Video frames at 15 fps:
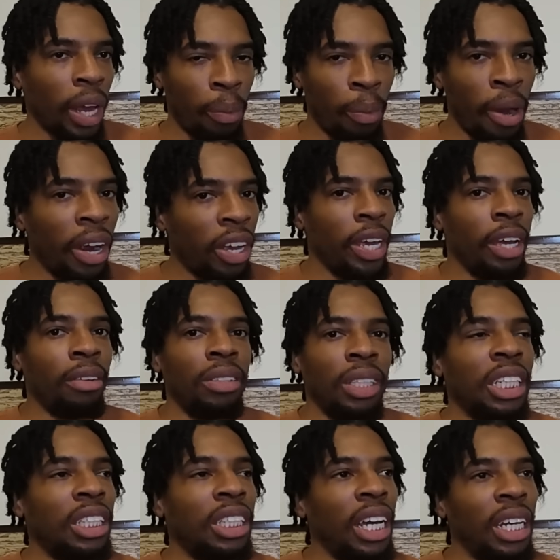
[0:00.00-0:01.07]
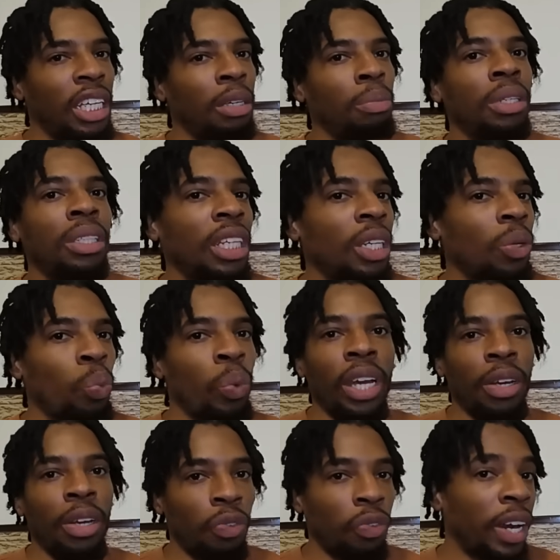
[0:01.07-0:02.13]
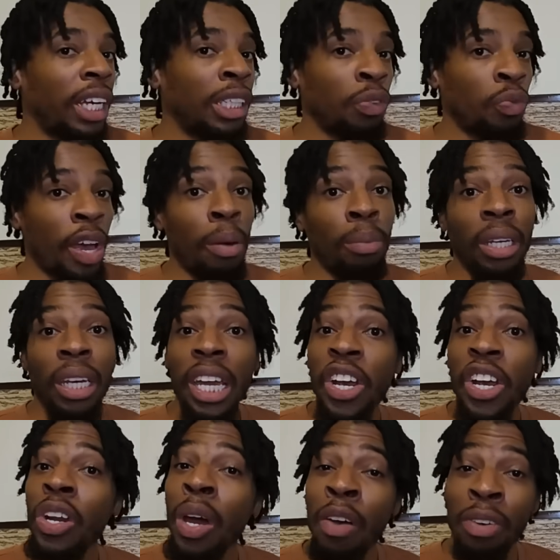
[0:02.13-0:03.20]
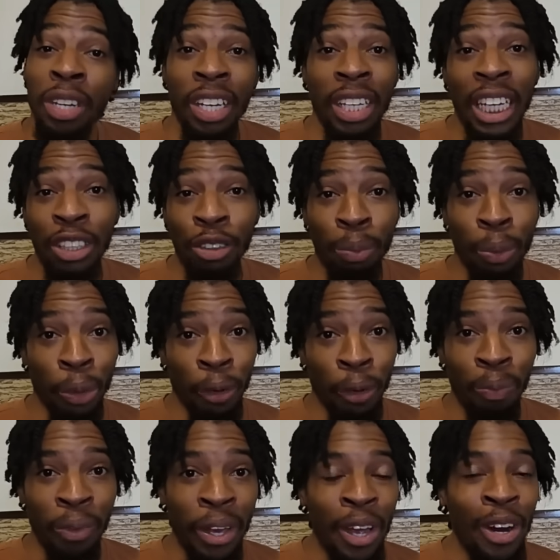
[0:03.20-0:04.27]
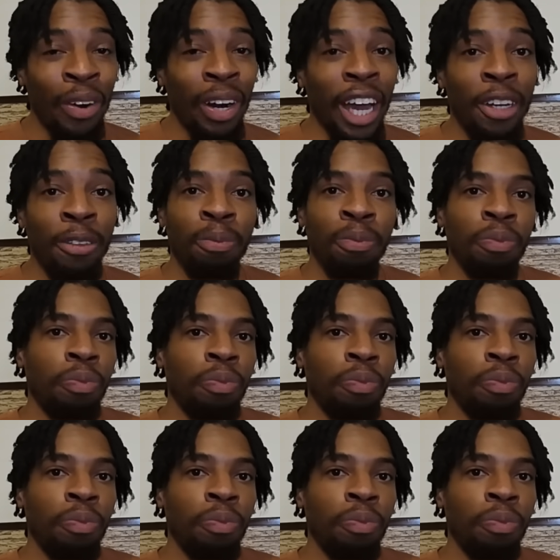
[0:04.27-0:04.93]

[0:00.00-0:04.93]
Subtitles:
In America, you have Section 8, EBT, and WIC, and friends and family. Here, you don't have any of that support, right?